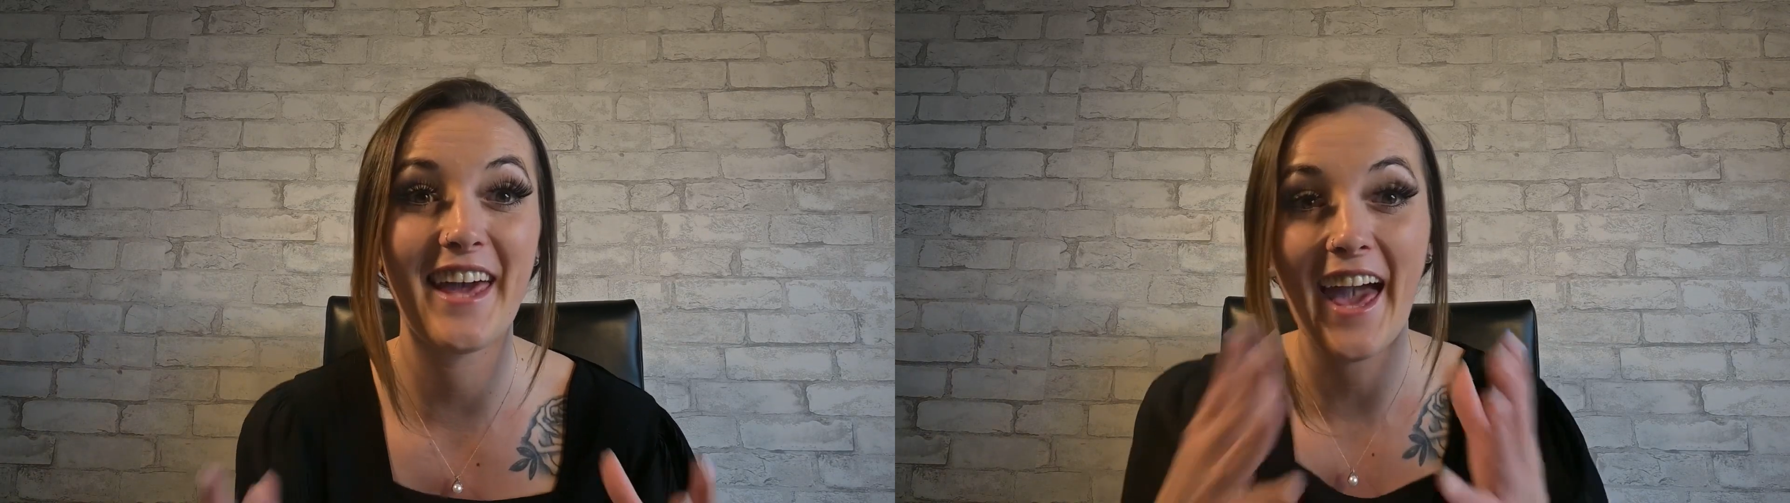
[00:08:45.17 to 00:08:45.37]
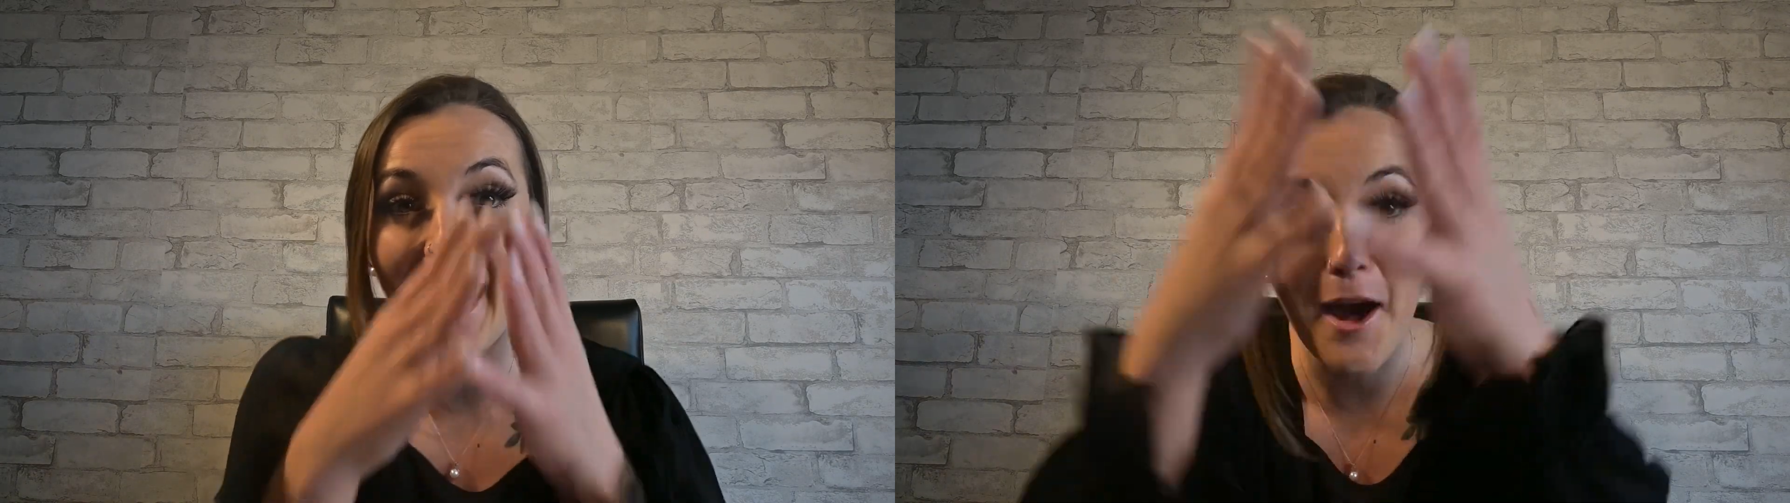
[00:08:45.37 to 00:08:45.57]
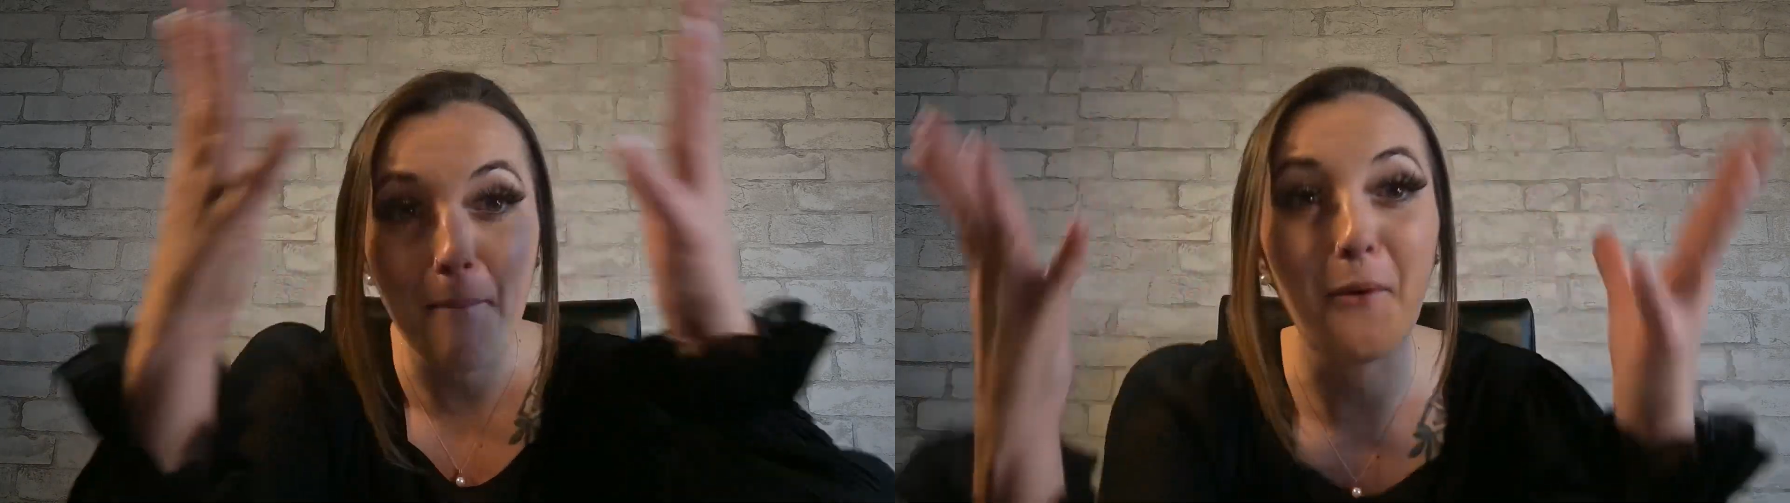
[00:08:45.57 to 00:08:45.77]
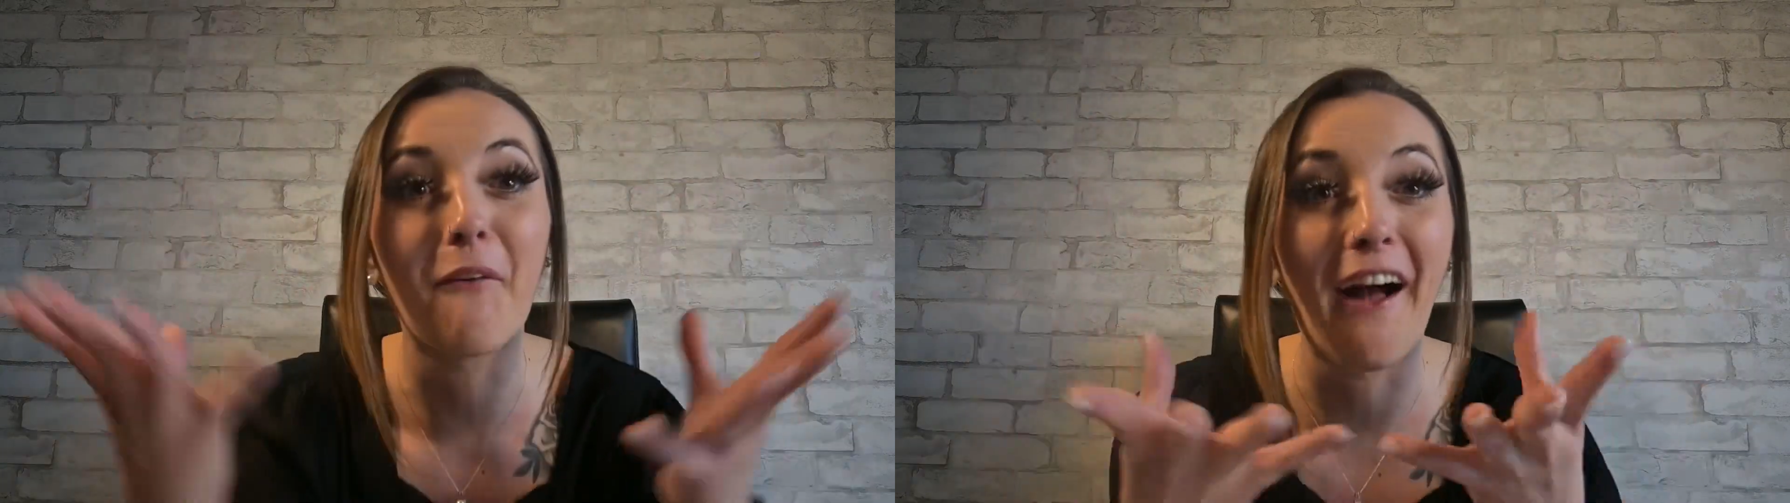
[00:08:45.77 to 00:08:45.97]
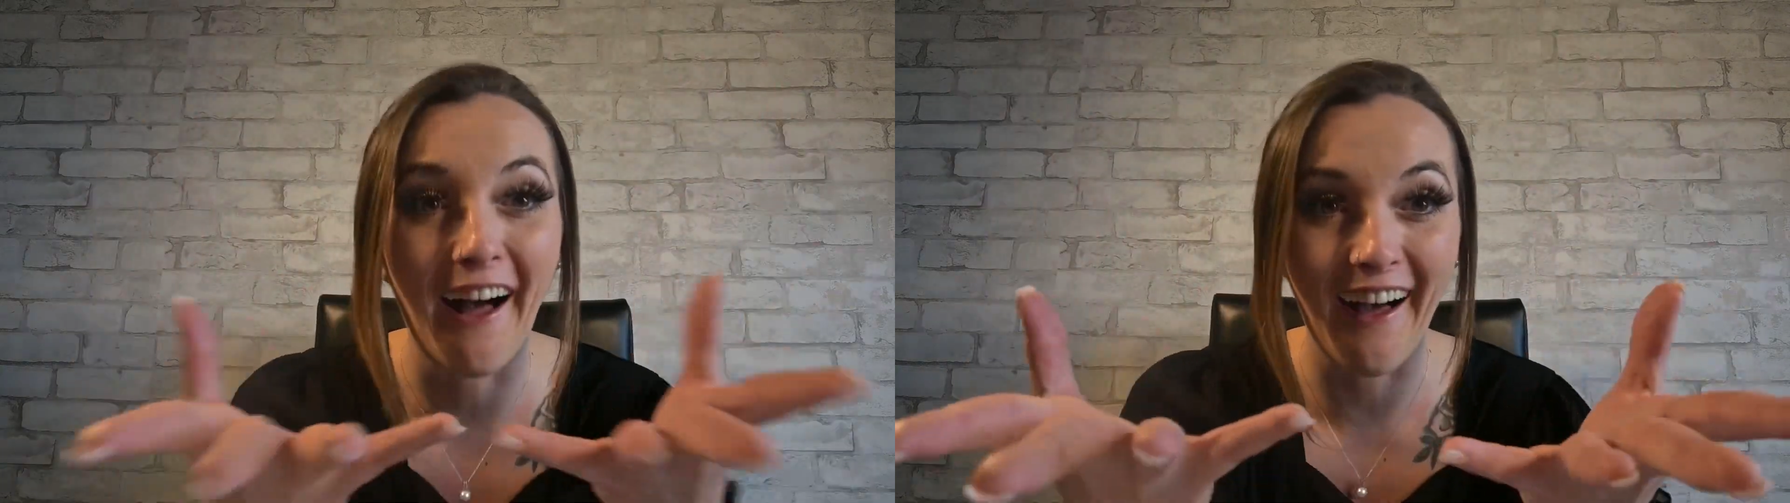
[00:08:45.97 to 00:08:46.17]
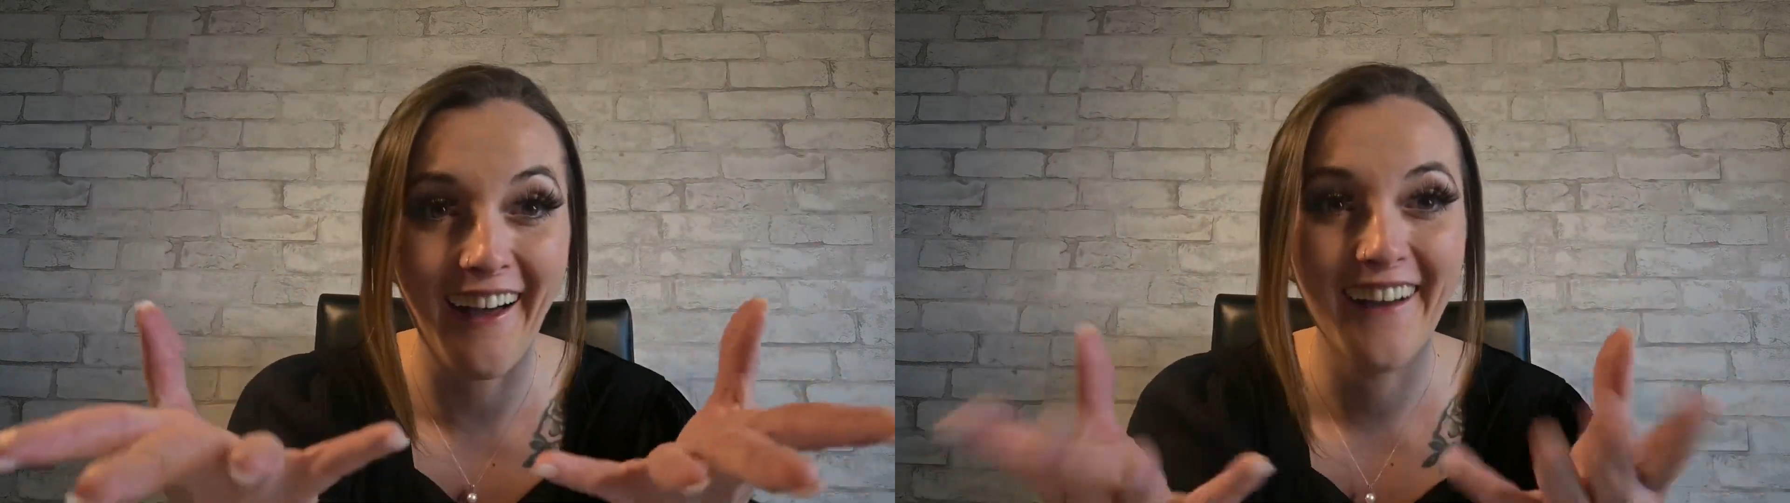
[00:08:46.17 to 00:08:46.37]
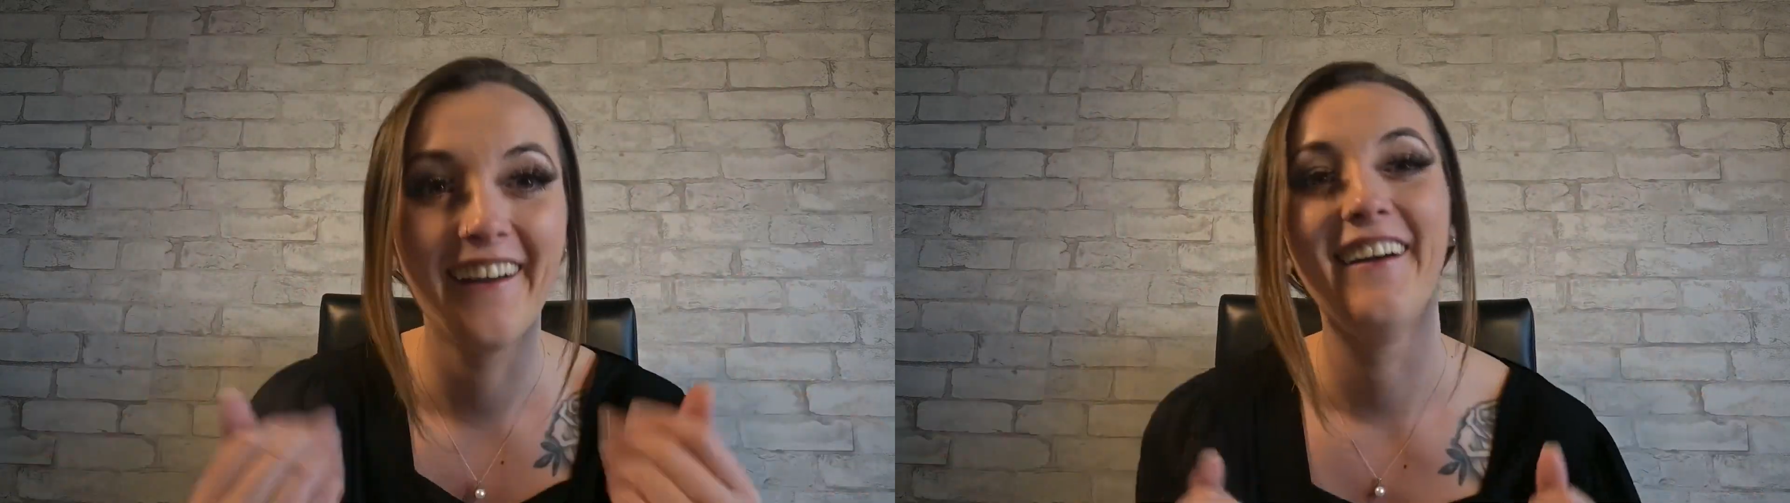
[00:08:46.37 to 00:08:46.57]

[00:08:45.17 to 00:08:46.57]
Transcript: camera